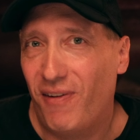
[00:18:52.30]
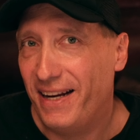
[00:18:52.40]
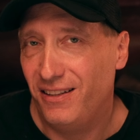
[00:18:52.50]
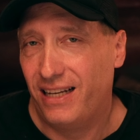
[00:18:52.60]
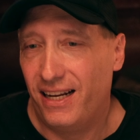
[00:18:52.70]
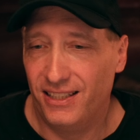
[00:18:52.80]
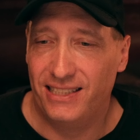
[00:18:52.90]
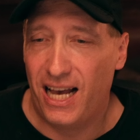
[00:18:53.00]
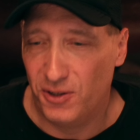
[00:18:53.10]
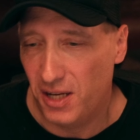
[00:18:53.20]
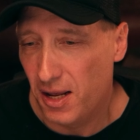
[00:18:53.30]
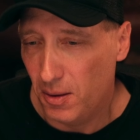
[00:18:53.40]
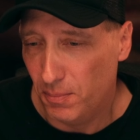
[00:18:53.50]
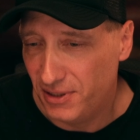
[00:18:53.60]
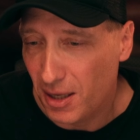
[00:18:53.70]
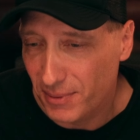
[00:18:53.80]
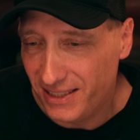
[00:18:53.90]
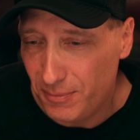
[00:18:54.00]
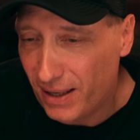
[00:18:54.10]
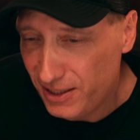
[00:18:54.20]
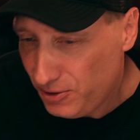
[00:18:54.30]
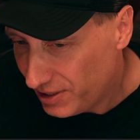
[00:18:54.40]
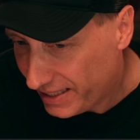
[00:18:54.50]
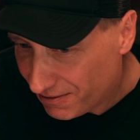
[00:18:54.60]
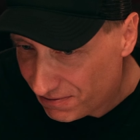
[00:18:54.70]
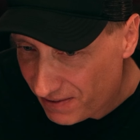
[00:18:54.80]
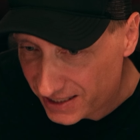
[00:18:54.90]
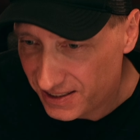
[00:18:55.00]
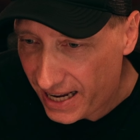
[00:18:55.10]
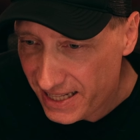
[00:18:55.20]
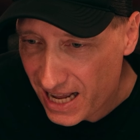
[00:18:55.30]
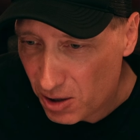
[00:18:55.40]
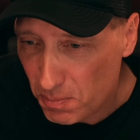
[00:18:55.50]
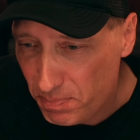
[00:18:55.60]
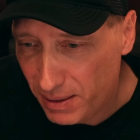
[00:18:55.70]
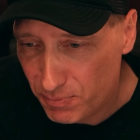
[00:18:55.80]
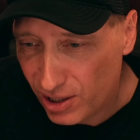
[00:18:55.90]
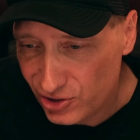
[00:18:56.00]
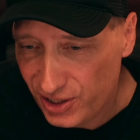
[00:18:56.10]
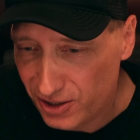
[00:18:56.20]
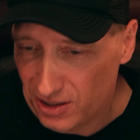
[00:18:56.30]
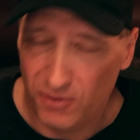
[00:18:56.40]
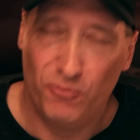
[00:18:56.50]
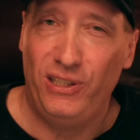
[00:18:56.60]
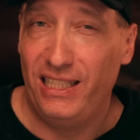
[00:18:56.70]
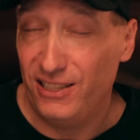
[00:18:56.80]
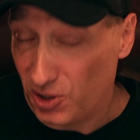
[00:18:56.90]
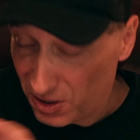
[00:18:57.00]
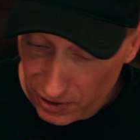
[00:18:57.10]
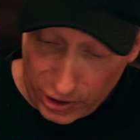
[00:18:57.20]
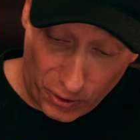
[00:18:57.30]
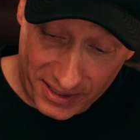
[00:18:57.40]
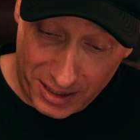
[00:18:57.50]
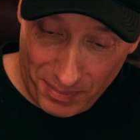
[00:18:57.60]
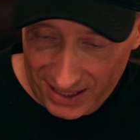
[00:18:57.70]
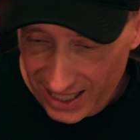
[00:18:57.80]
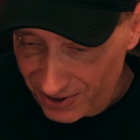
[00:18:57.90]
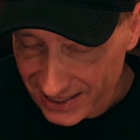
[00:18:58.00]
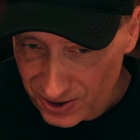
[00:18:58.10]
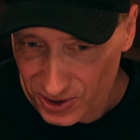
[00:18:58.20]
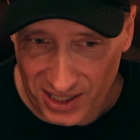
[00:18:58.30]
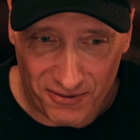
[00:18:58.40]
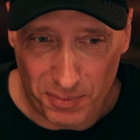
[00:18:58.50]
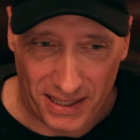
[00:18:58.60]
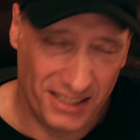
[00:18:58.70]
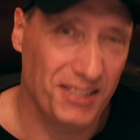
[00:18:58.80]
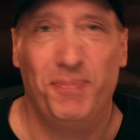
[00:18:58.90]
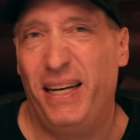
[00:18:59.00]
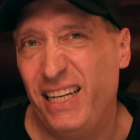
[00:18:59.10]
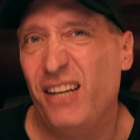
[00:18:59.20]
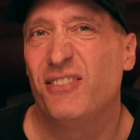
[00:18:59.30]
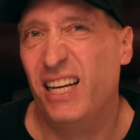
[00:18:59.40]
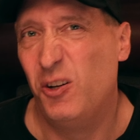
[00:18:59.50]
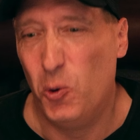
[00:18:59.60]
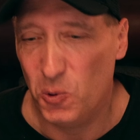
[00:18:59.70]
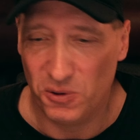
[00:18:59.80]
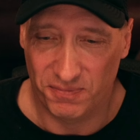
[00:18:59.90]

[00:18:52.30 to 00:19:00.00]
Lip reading: vinyl kind of sound, predominantly by using effects and our bit brush here, really sort of lowering the bit level down to 11 bits. It gives that old